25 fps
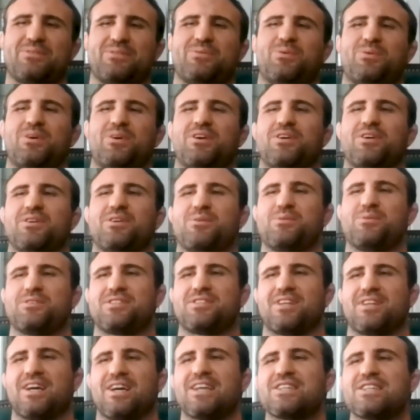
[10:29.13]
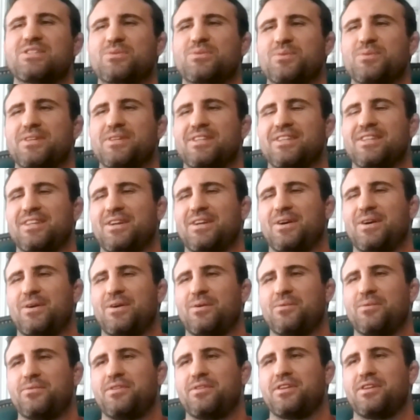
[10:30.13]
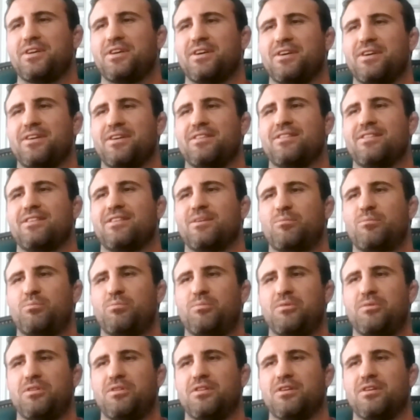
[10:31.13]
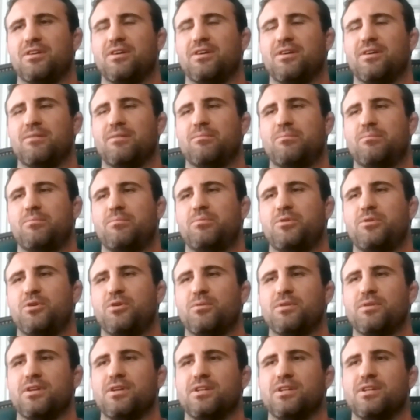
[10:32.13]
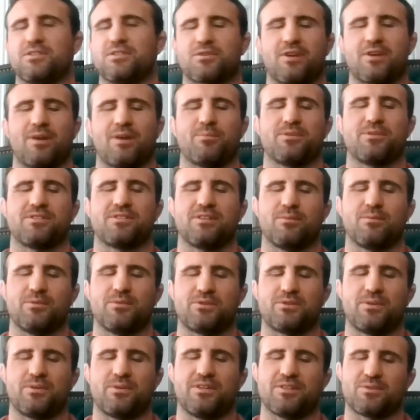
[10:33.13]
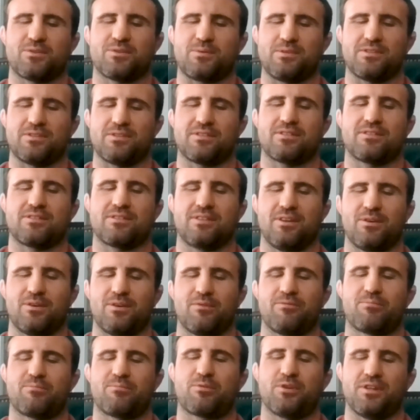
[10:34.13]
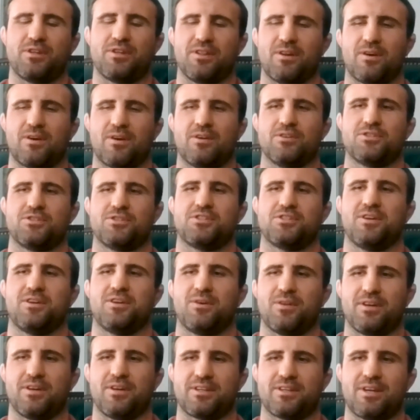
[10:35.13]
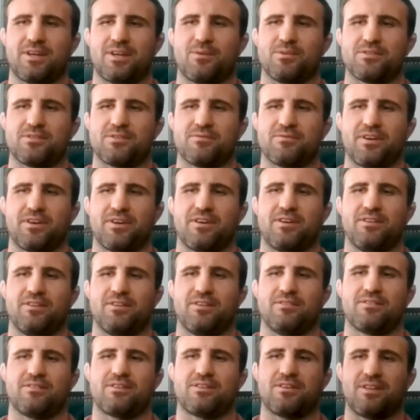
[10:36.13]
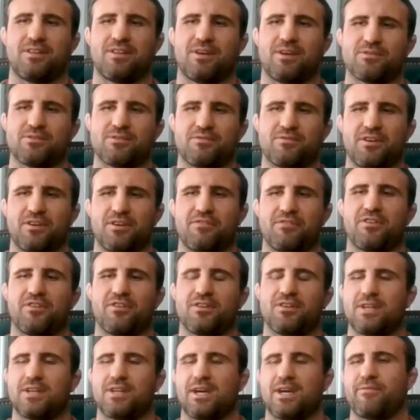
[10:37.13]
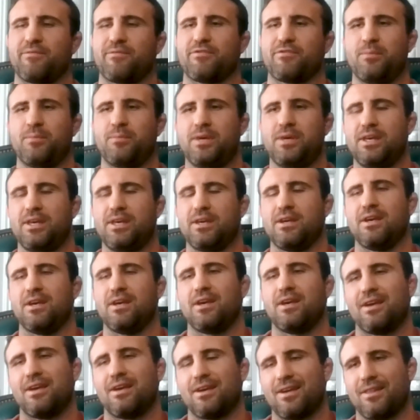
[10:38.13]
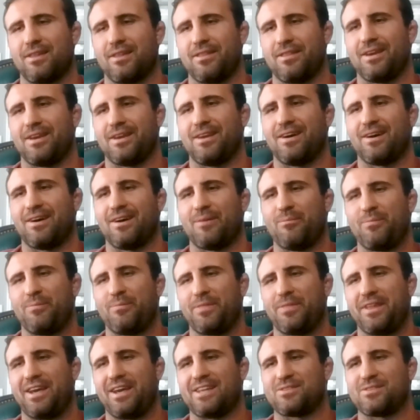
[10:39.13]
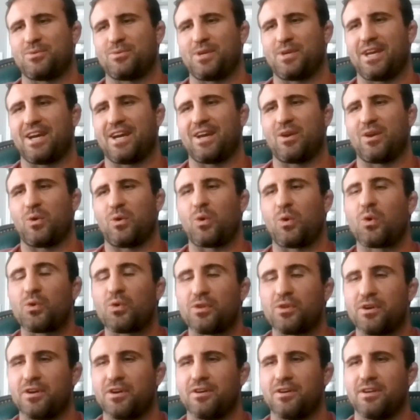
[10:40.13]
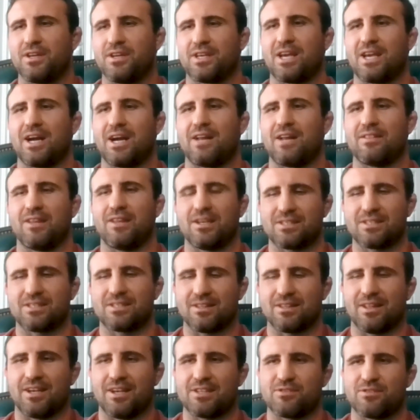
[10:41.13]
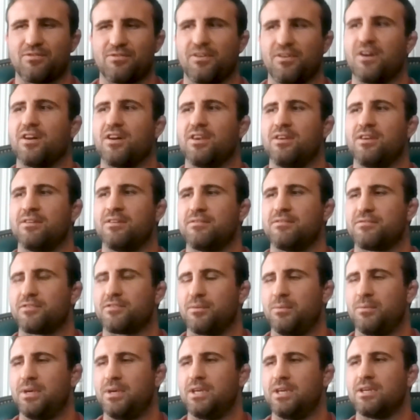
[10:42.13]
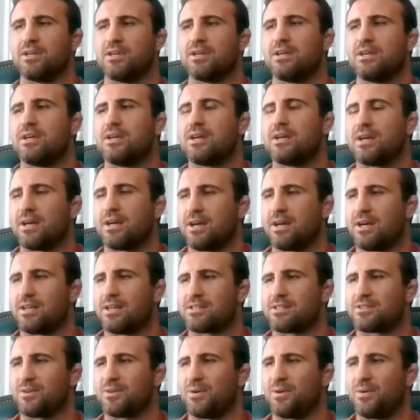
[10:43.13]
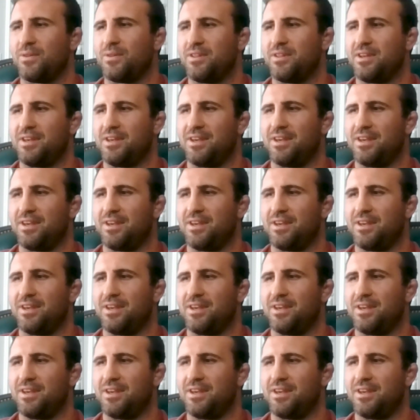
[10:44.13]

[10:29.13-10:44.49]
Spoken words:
Well, it was nice when the puberty discrepancy between us was pretty large. Like that was a very fun time for me. And then as we got older, it got less and less fun for me. So